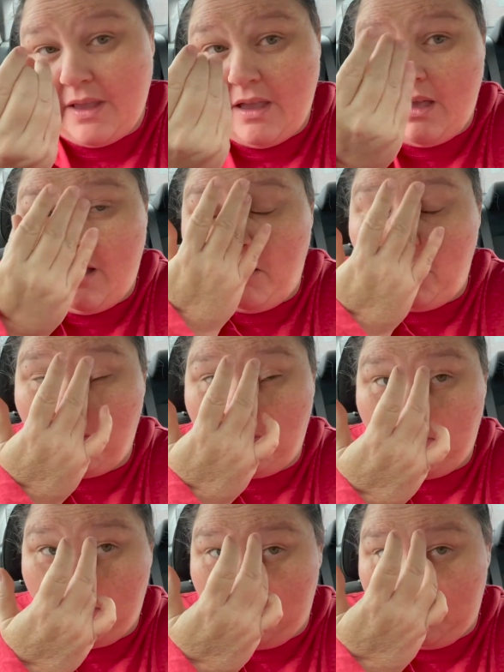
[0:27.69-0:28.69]

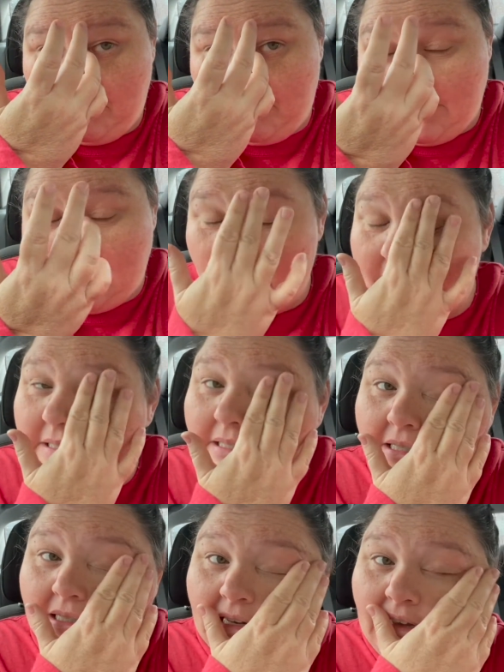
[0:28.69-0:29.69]
Oh, my
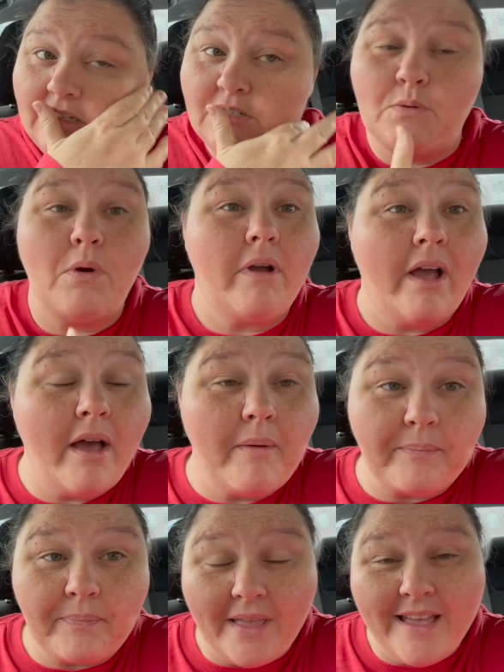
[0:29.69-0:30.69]
goodness, and I just woke
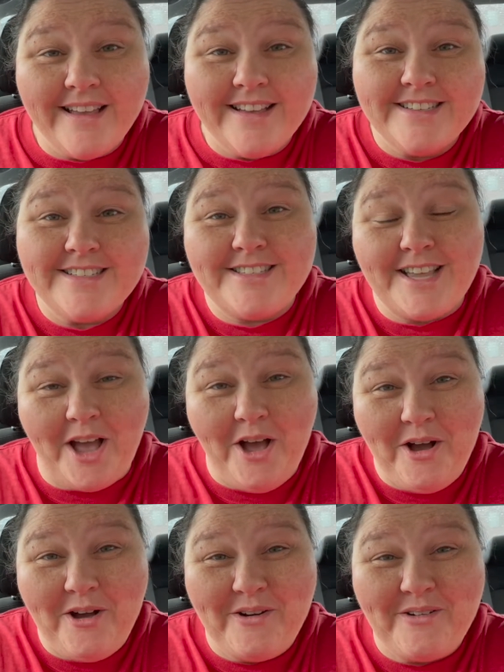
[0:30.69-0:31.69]
up.
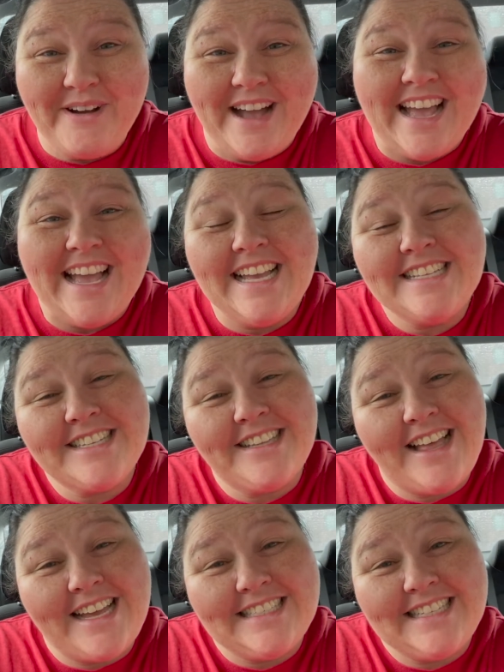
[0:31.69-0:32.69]
So it's a
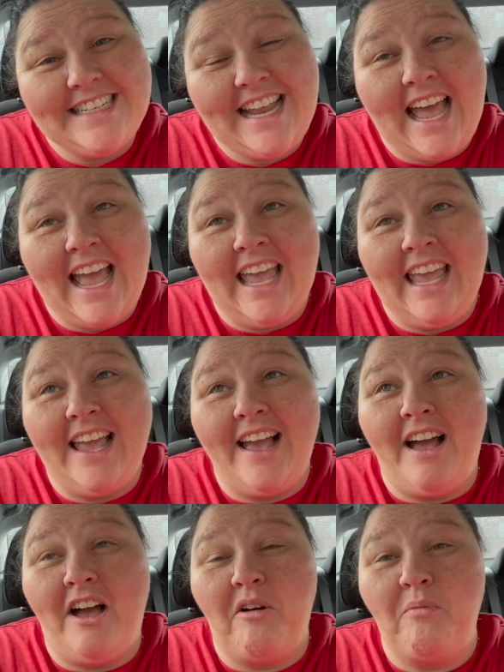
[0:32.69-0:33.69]
lazy day.
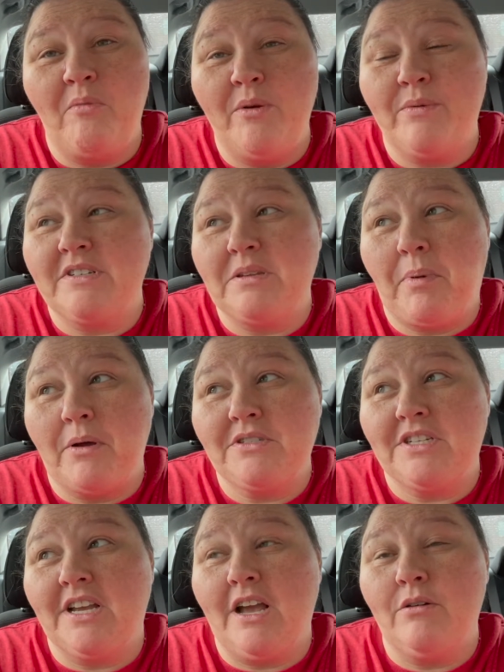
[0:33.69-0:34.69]
We were
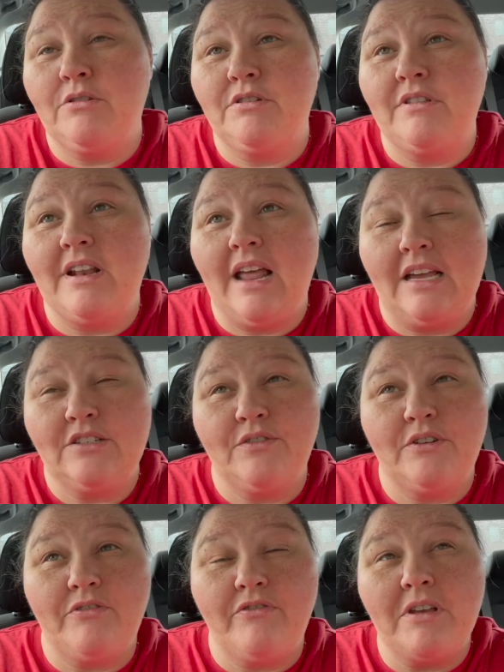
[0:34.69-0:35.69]
supposed to go to the
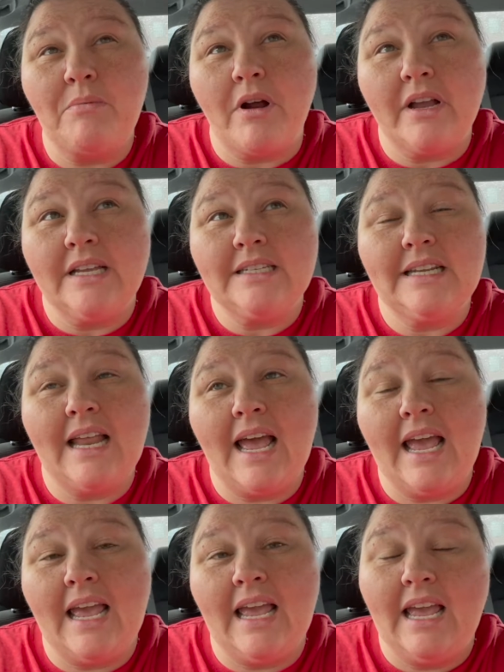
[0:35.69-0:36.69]
Nashville flea market
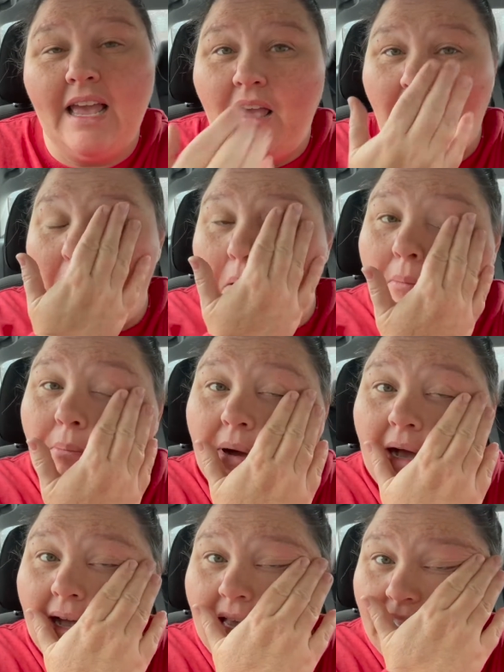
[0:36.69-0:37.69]
today,
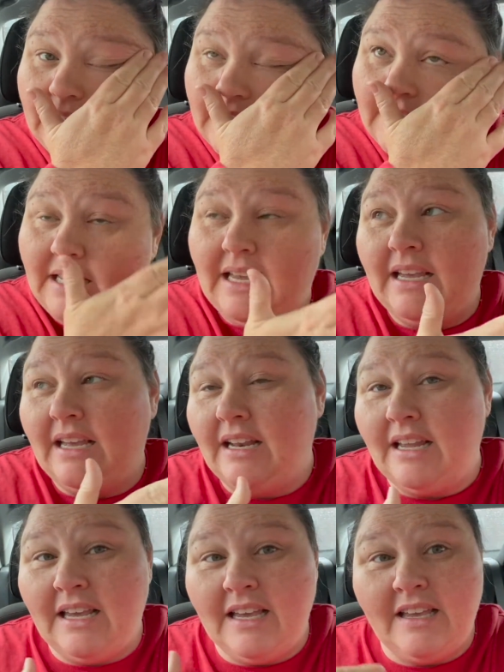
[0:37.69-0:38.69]
but it
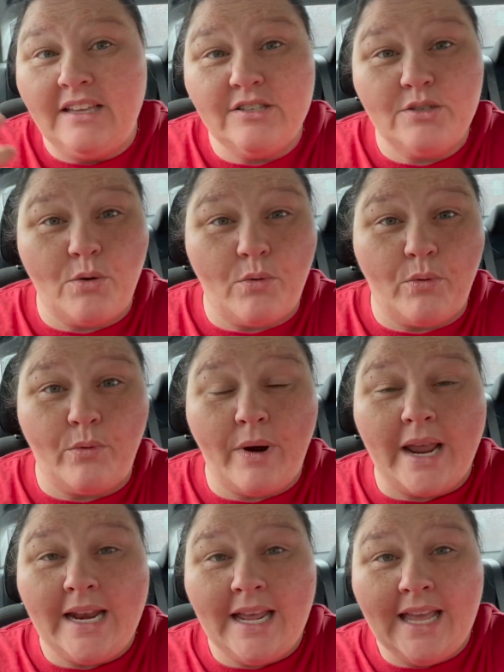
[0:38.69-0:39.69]
is
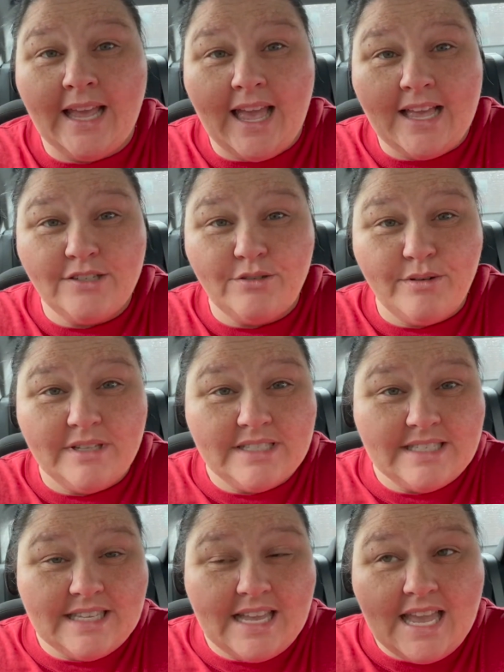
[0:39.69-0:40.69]
raining, as you can
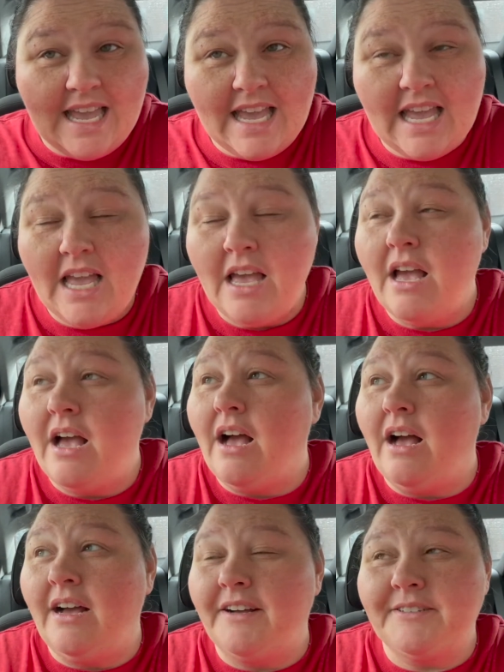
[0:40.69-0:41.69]
see,
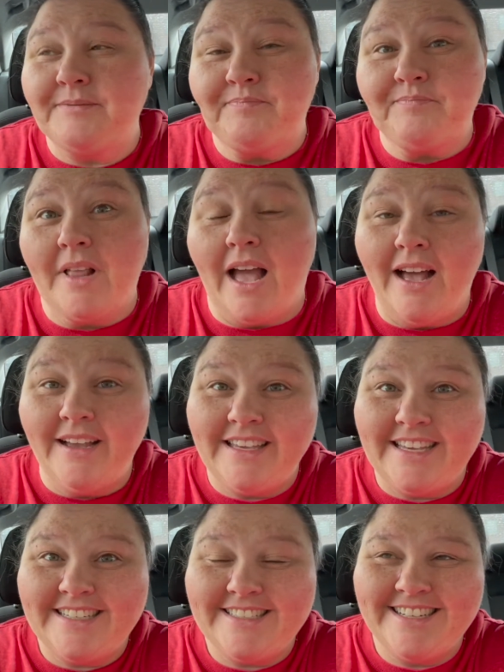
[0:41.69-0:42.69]

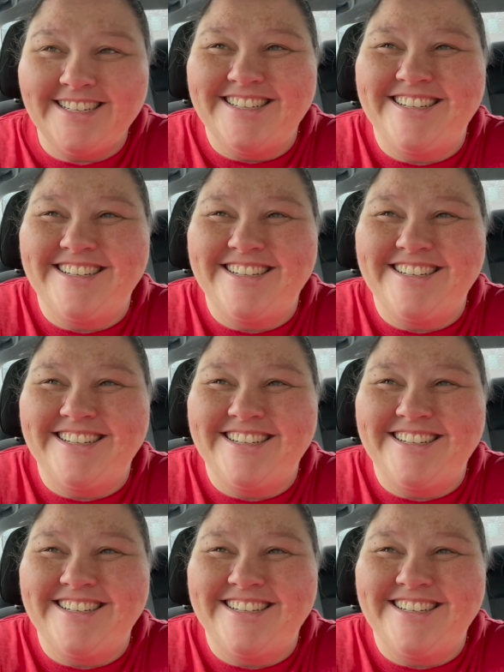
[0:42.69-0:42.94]
again